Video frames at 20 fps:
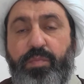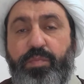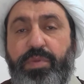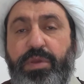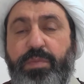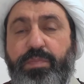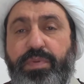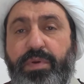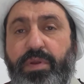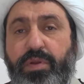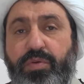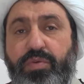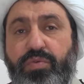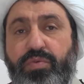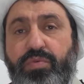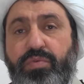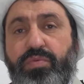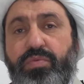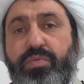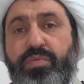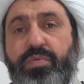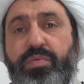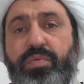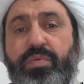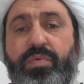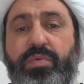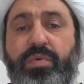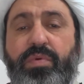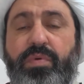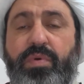People who
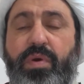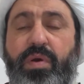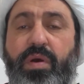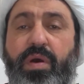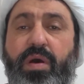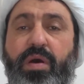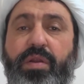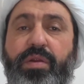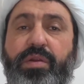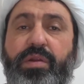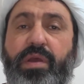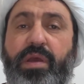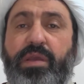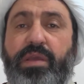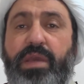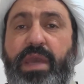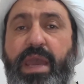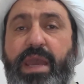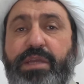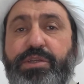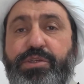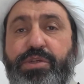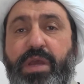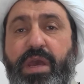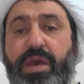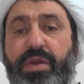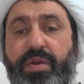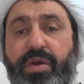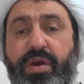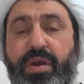are like
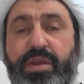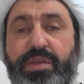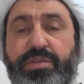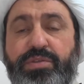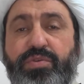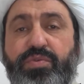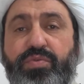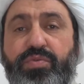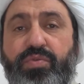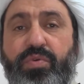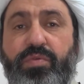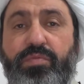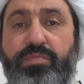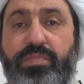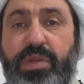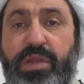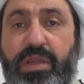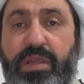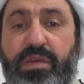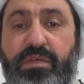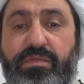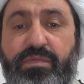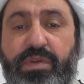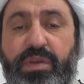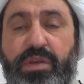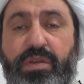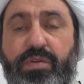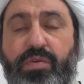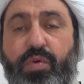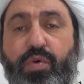Ash'arites who don't believe
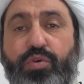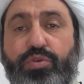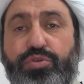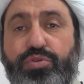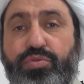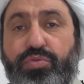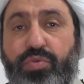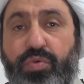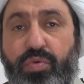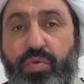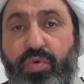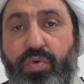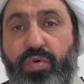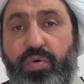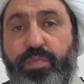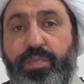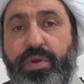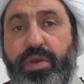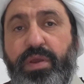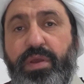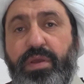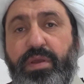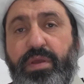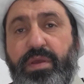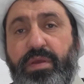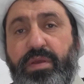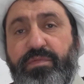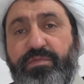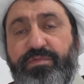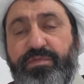in Husn Qubh
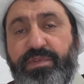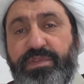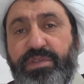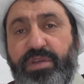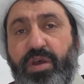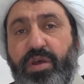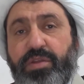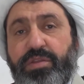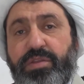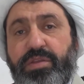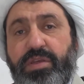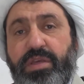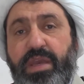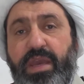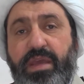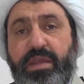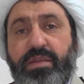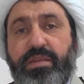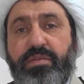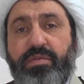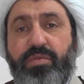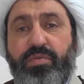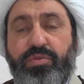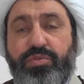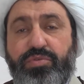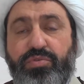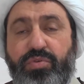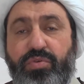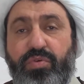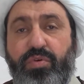and
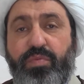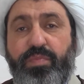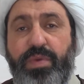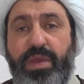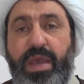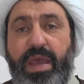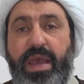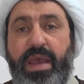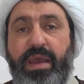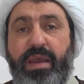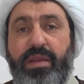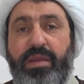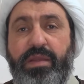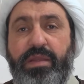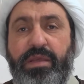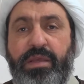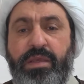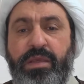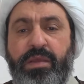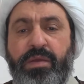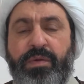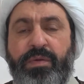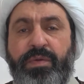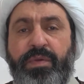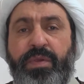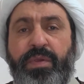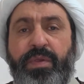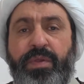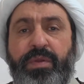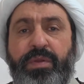Husn Qubh
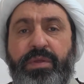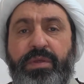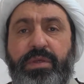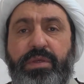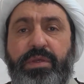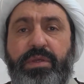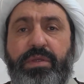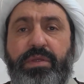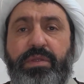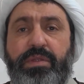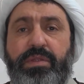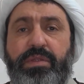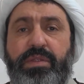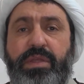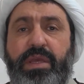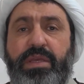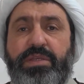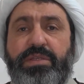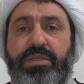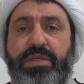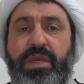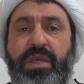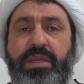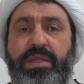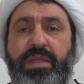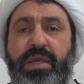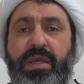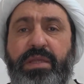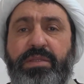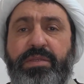Aqli, they say
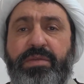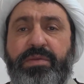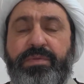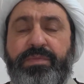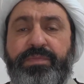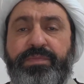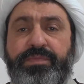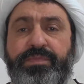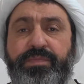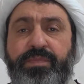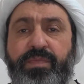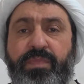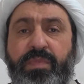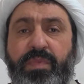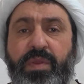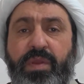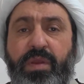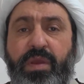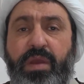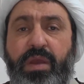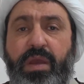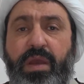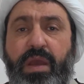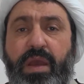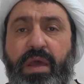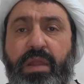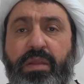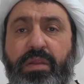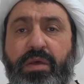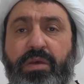that
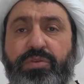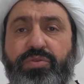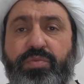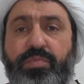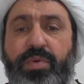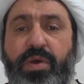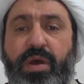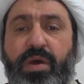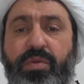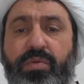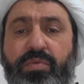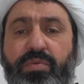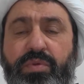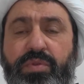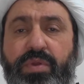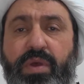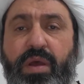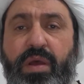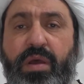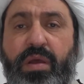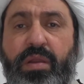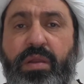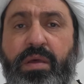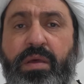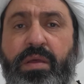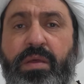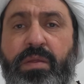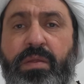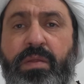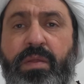Allah subhanahu wa
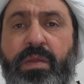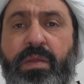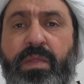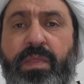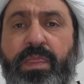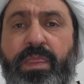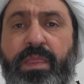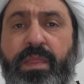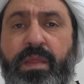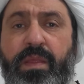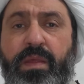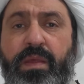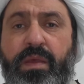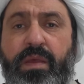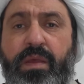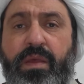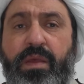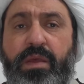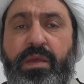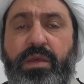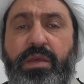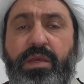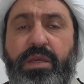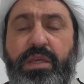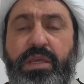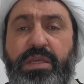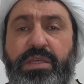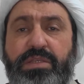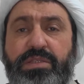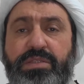ta'ala
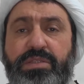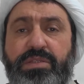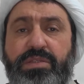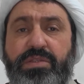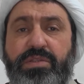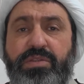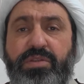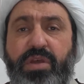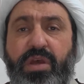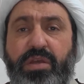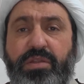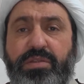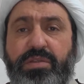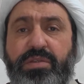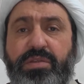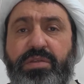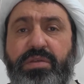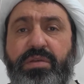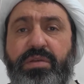is not